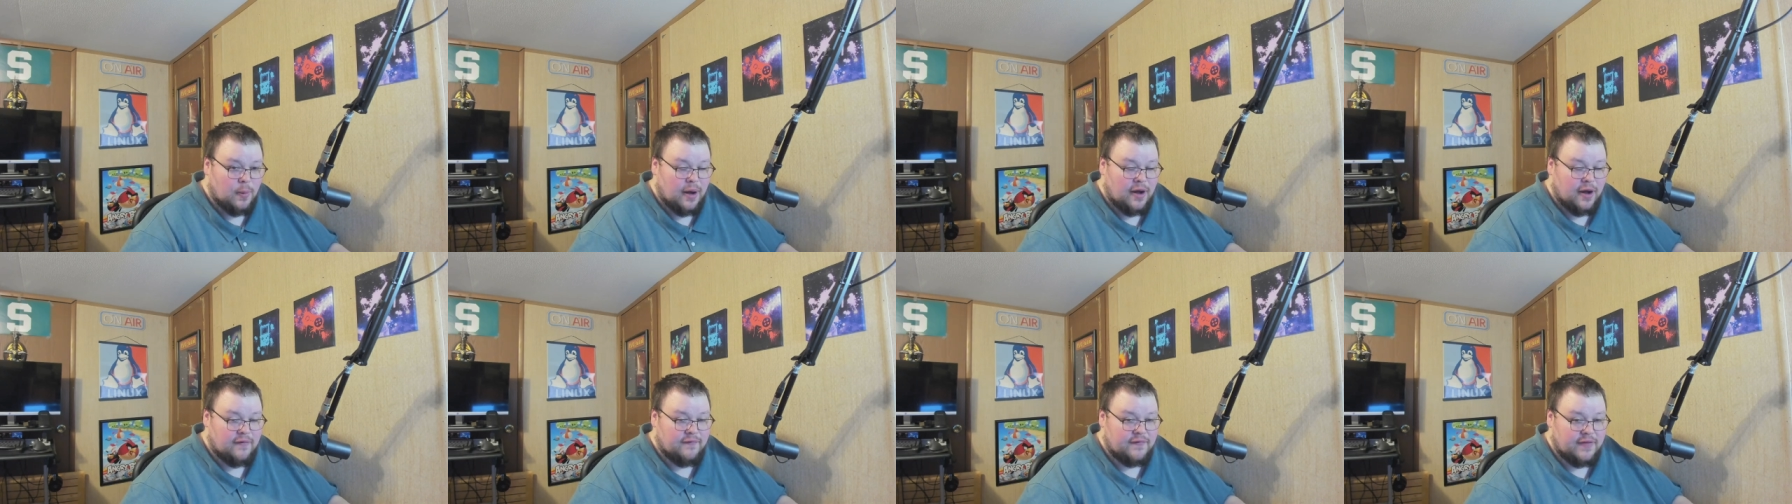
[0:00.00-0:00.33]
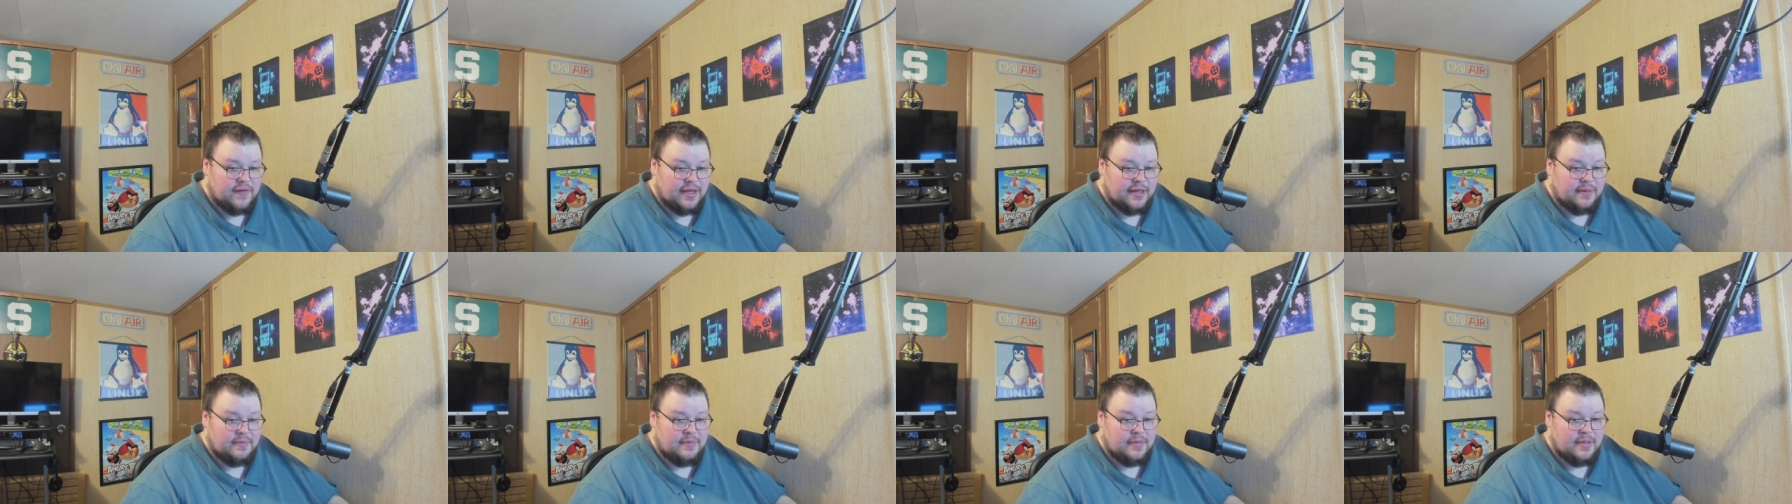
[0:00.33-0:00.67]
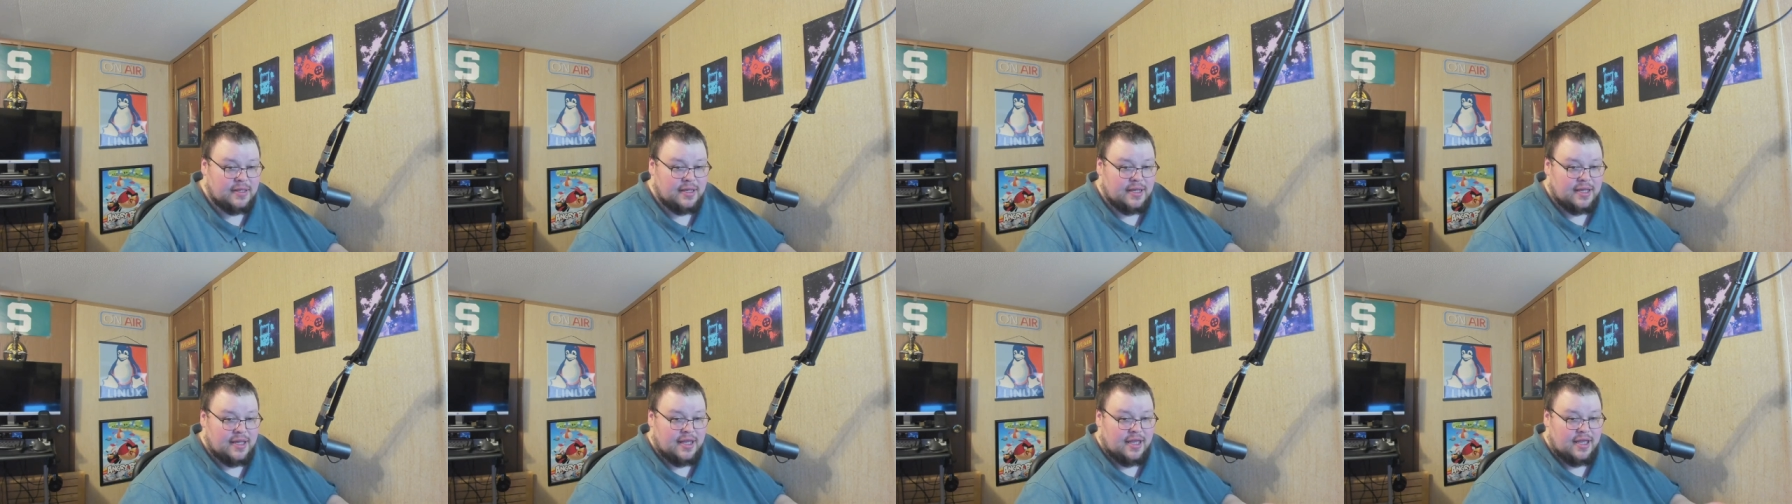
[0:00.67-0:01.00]
about Vim
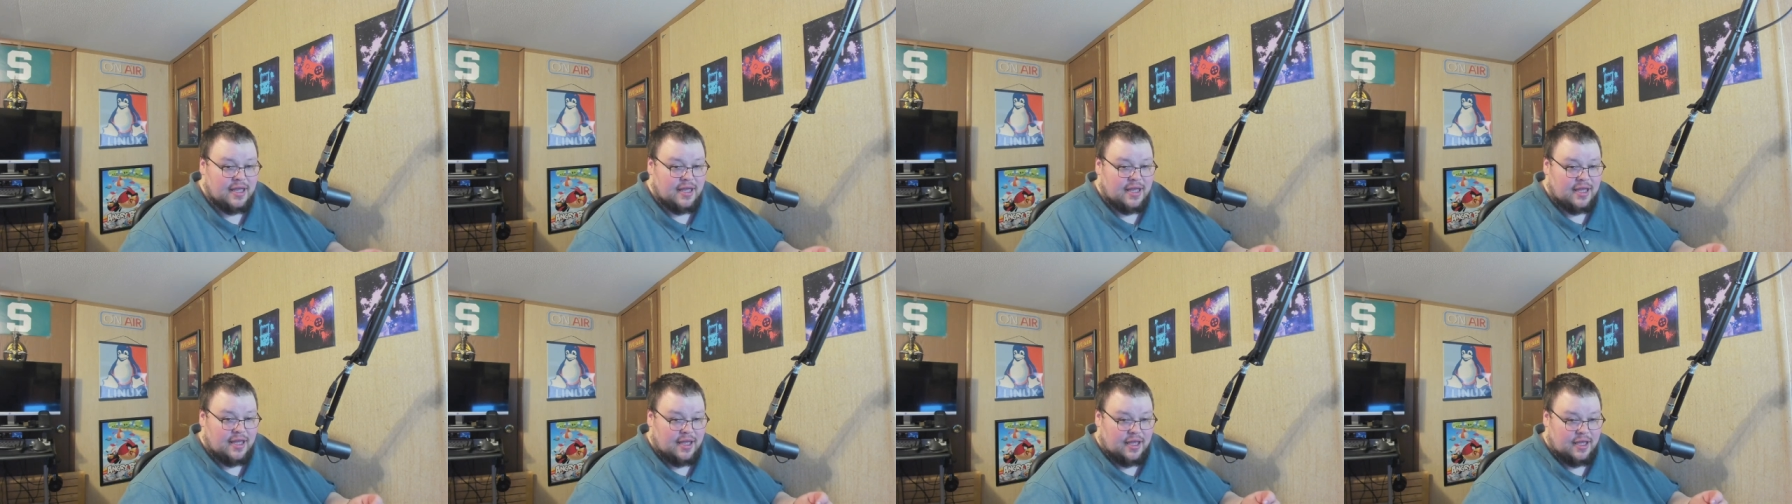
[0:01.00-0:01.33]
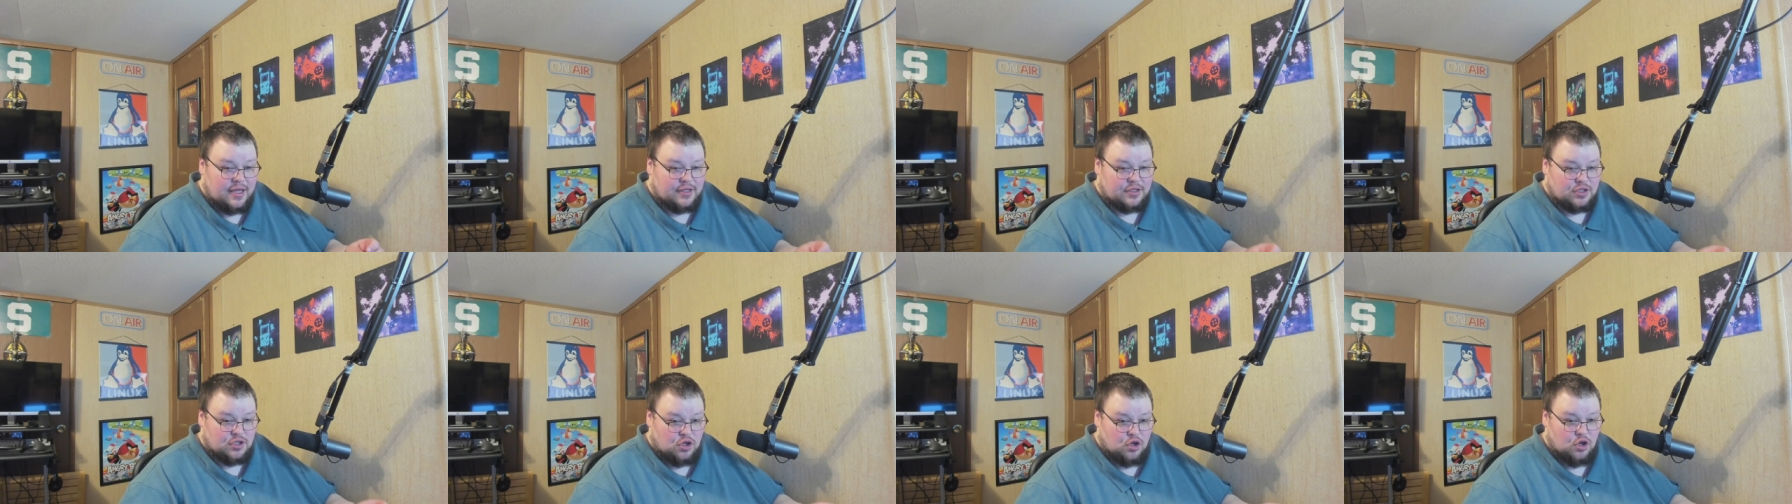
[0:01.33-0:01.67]
is